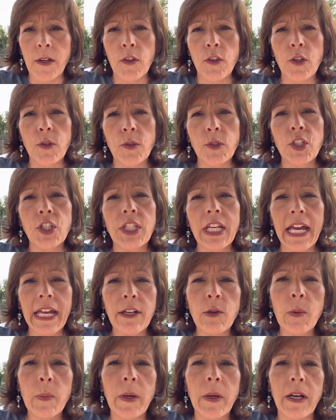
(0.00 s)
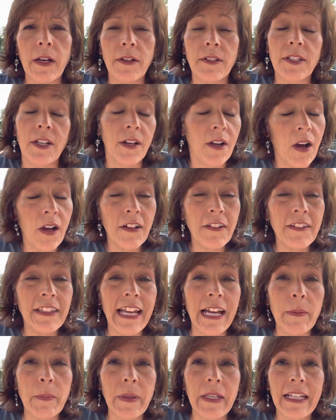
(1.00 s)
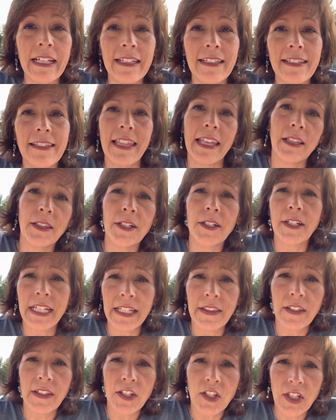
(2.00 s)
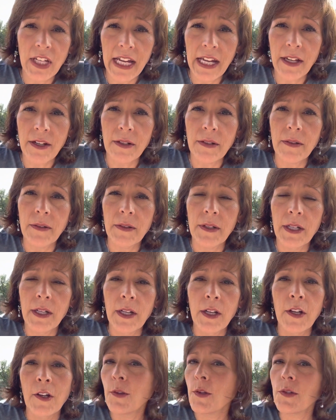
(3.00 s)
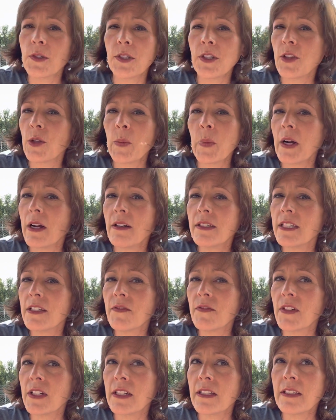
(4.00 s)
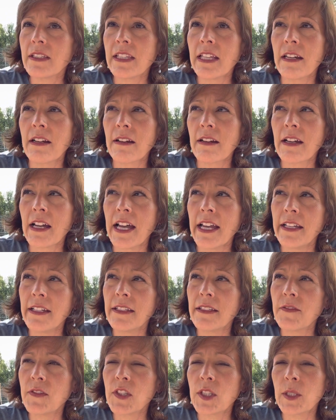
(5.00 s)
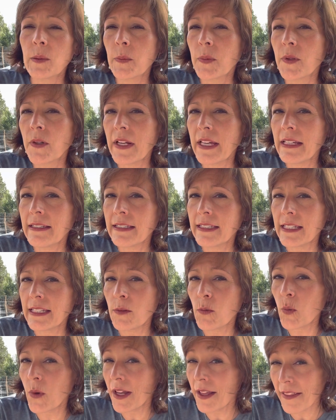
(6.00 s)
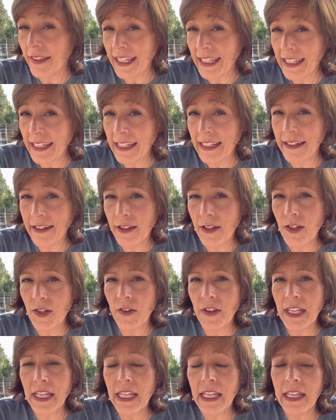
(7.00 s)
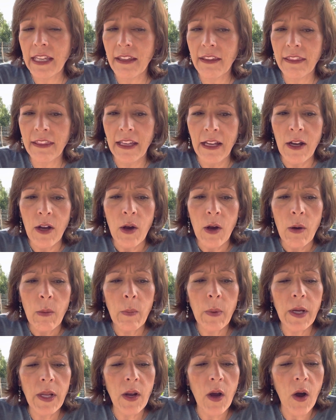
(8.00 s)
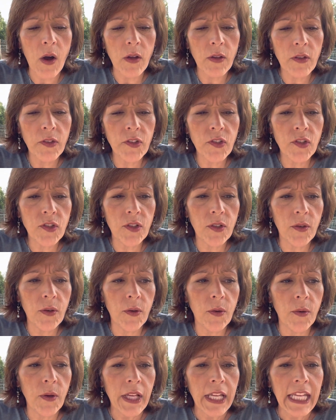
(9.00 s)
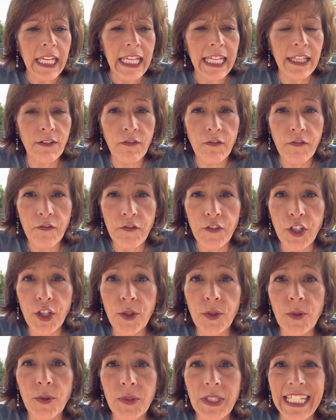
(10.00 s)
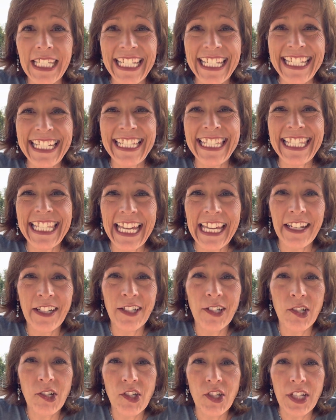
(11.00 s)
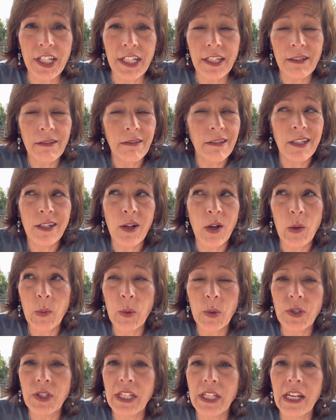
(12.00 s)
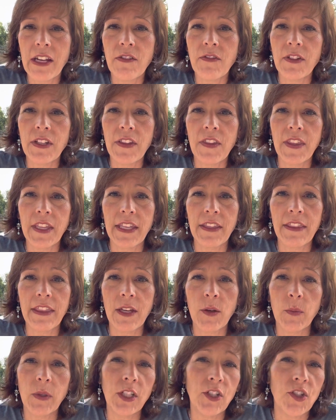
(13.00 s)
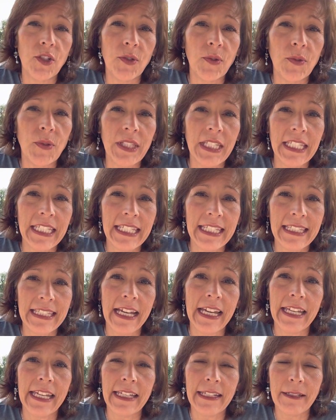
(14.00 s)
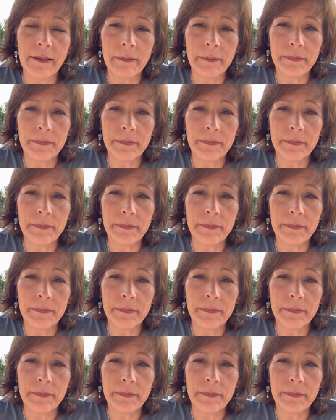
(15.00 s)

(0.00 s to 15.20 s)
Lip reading: Those shadow parts are called that because they lurk in the shadow. Those are the parts of us that are kind of suppressed and well hidden underneath, but also infuse its energy in almost everything that we choose and decide.